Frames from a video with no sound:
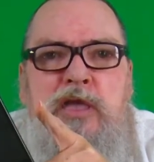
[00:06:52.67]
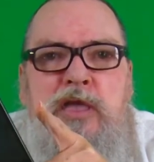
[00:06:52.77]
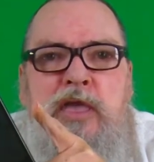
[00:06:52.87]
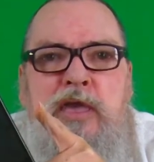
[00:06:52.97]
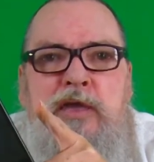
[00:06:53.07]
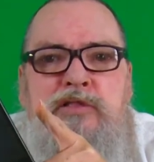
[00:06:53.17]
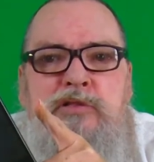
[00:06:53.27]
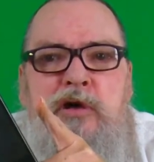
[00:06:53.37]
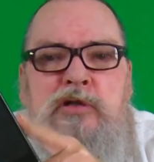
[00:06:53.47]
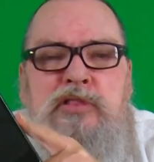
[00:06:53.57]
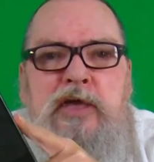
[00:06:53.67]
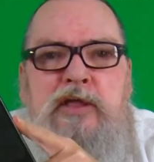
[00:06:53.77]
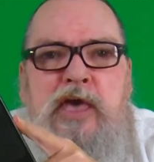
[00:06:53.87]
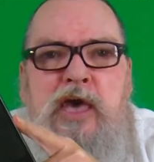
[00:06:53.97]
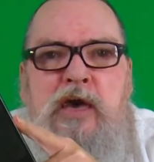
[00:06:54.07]
And on that
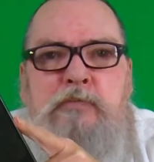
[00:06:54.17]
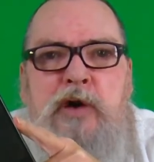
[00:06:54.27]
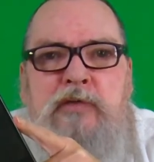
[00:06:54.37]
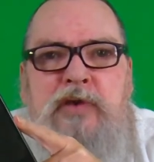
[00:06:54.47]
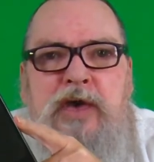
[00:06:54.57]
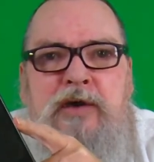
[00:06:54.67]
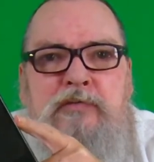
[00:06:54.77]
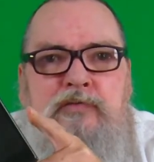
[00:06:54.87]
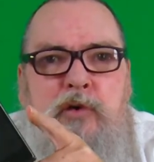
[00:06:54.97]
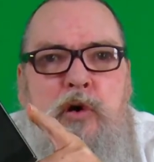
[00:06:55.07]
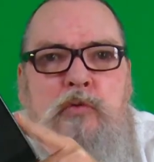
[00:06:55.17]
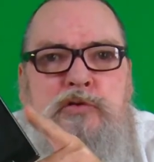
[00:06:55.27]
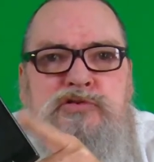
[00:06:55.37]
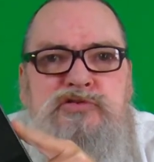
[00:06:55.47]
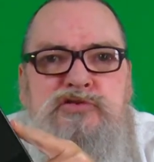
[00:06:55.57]
app I have over
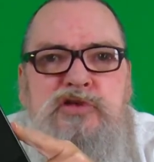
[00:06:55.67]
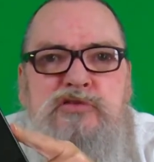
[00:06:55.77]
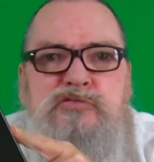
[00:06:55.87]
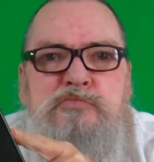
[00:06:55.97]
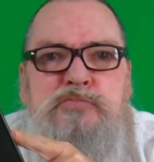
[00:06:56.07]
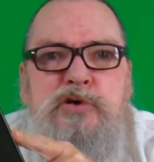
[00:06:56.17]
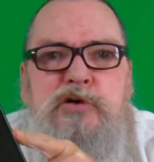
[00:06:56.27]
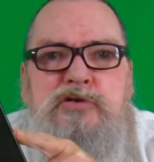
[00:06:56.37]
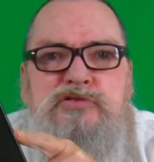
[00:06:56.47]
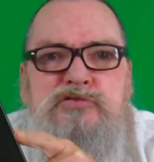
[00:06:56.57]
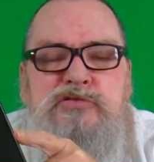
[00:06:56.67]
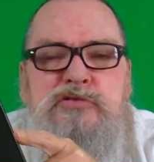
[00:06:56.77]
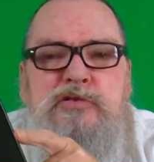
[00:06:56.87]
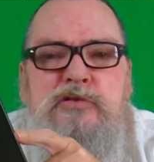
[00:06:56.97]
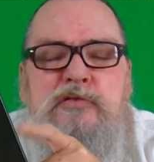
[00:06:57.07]
600 books.
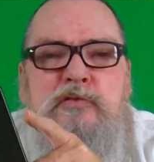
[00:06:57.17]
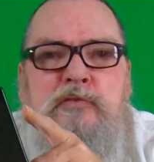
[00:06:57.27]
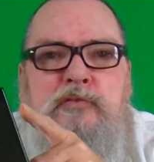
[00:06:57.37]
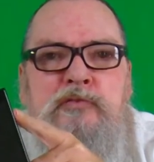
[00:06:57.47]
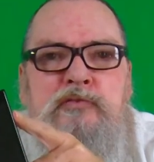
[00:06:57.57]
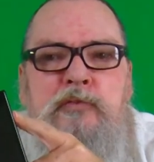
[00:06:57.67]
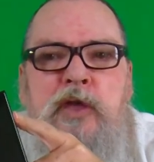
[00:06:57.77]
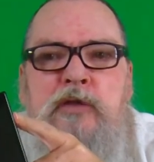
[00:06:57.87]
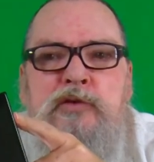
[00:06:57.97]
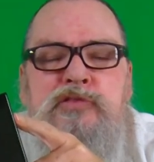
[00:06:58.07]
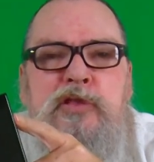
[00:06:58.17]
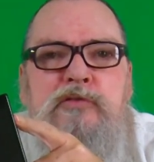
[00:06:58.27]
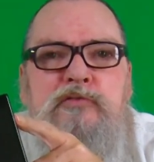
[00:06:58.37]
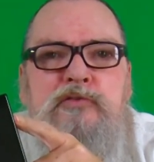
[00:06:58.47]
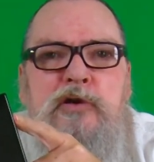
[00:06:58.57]

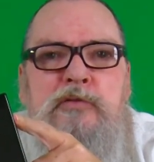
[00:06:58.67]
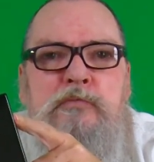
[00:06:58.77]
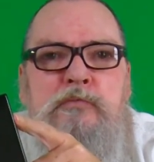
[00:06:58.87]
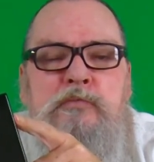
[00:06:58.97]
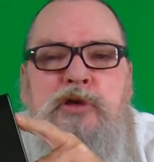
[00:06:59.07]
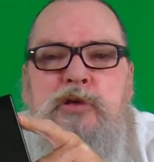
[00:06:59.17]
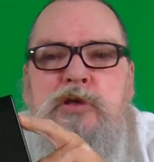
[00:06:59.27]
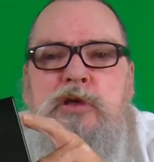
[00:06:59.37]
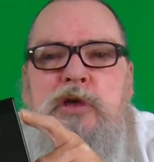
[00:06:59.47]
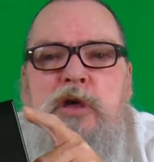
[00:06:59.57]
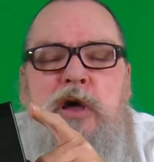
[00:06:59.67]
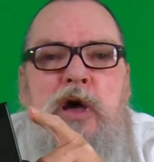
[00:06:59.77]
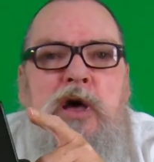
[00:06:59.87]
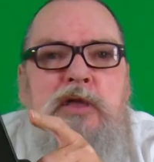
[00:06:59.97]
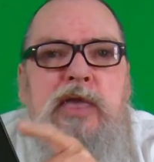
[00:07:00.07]
Everything from
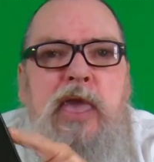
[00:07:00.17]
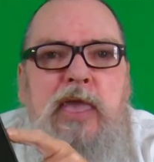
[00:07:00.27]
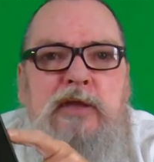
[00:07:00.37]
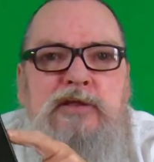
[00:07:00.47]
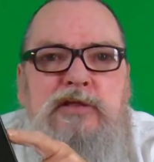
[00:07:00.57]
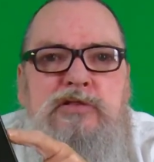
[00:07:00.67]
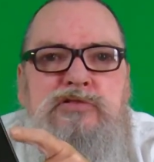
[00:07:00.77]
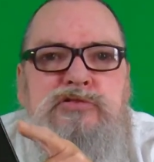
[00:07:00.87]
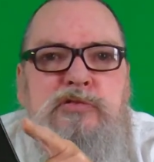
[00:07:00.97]
canning to